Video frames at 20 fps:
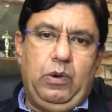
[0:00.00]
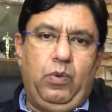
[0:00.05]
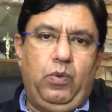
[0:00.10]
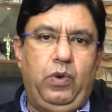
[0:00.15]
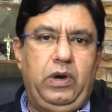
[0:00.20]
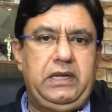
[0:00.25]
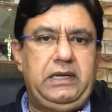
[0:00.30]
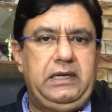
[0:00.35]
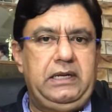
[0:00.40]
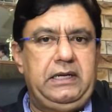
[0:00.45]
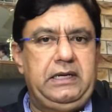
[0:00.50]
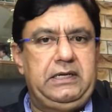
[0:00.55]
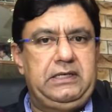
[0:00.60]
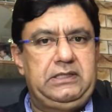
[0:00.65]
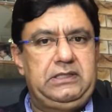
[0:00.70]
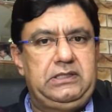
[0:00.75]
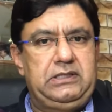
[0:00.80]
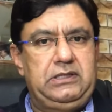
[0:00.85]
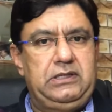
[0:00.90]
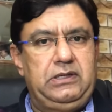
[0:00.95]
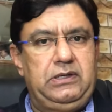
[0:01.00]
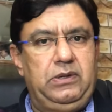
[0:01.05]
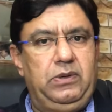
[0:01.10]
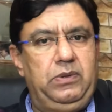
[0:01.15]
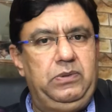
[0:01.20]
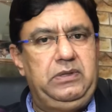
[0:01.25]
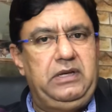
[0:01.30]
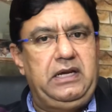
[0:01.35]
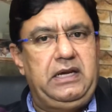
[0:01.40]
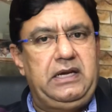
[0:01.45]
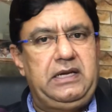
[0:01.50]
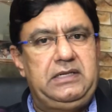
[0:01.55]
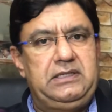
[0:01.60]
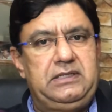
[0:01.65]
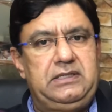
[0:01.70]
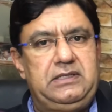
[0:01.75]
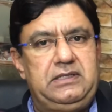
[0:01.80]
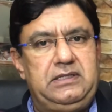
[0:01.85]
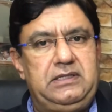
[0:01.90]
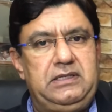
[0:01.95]
One is known
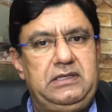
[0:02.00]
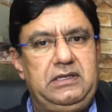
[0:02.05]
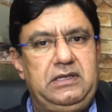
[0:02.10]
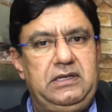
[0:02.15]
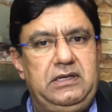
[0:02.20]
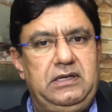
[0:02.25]
as